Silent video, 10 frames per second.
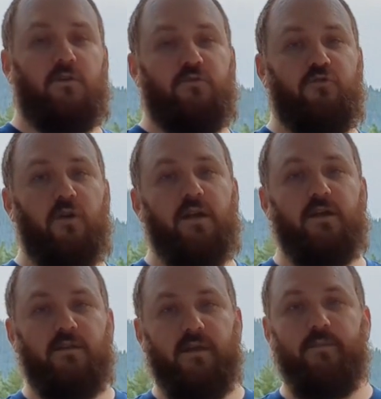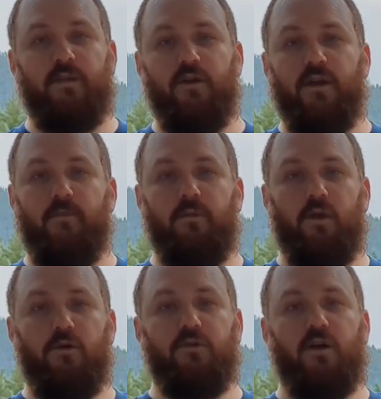you enjoyed it, let me know down
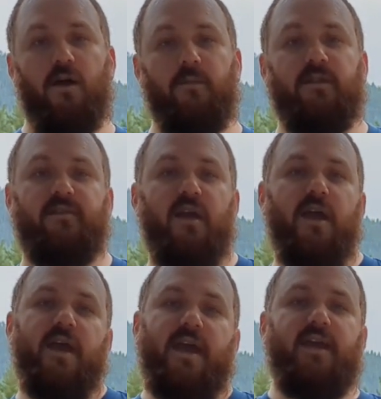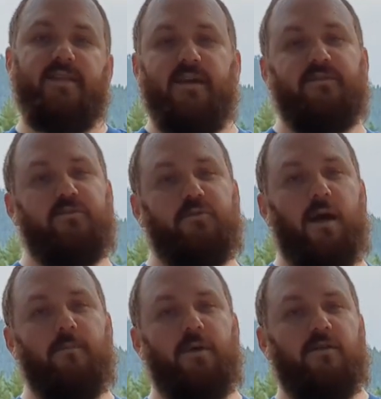below in the comments. Hit that
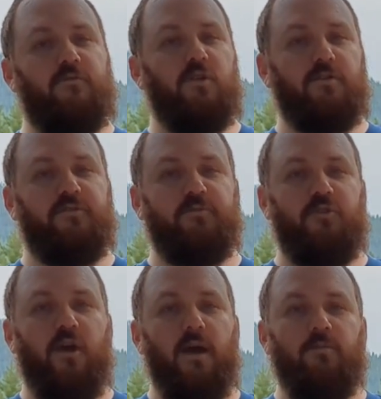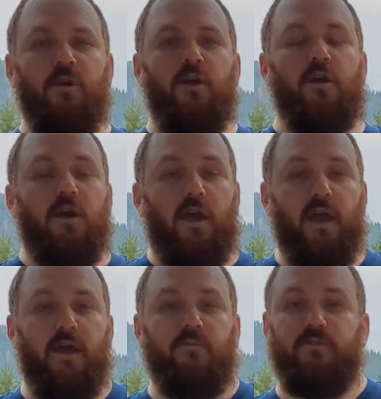subscribe button if you're not subscribed.
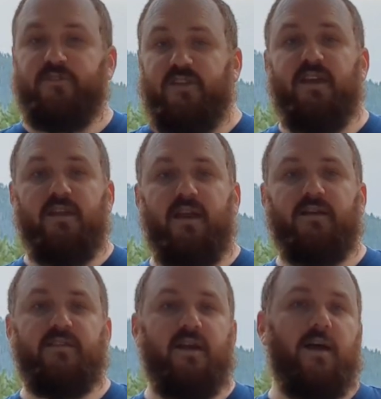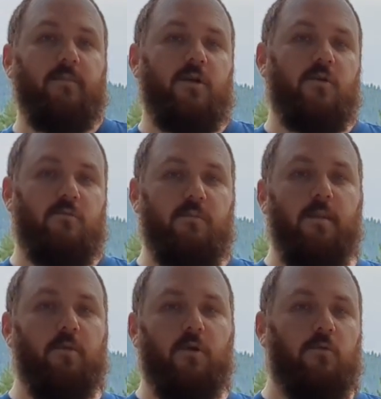And we'll see you next time.
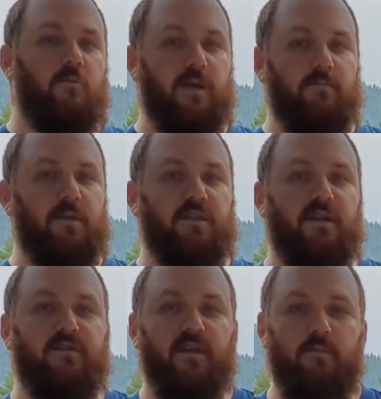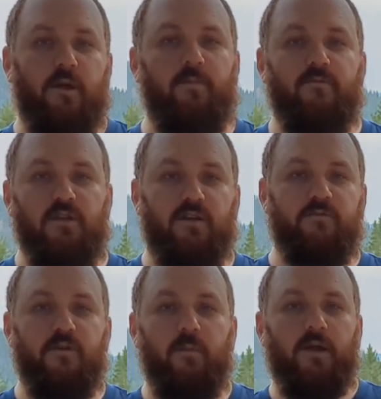Remember, we got big things coming up over the next
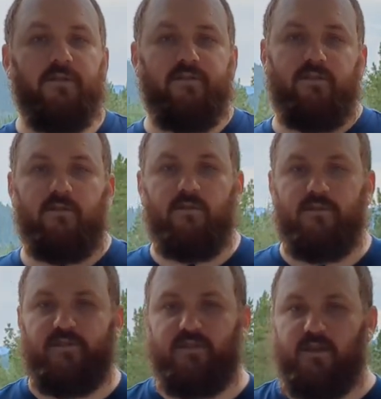few months. See